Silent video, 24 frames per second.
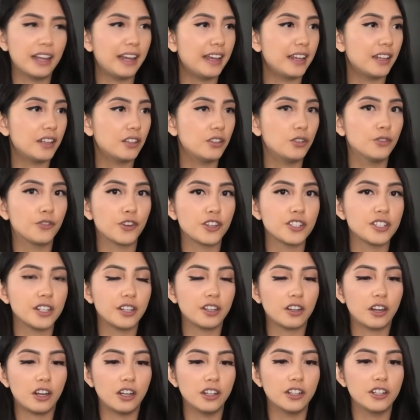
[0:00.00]
like university
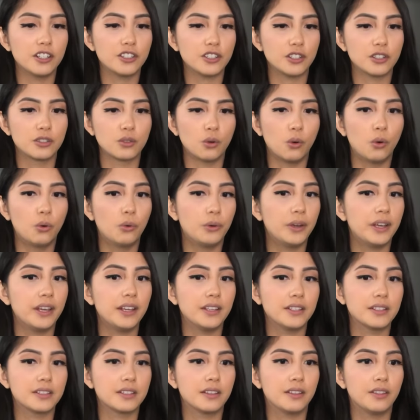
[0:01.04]
and college, is
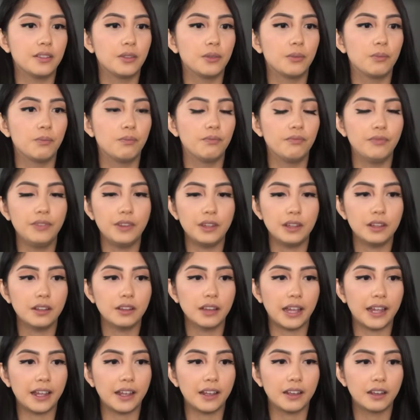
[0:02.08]
always
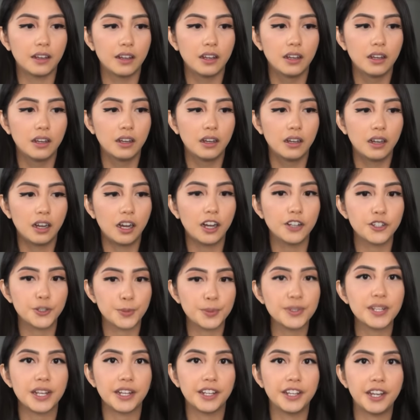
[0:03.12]
like
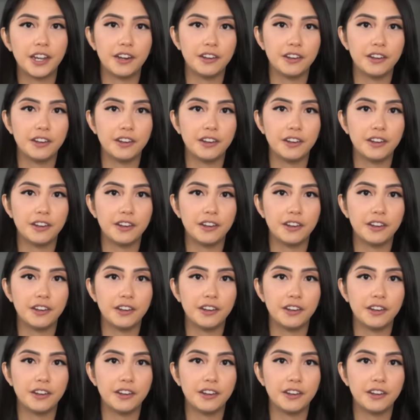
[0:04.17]
100%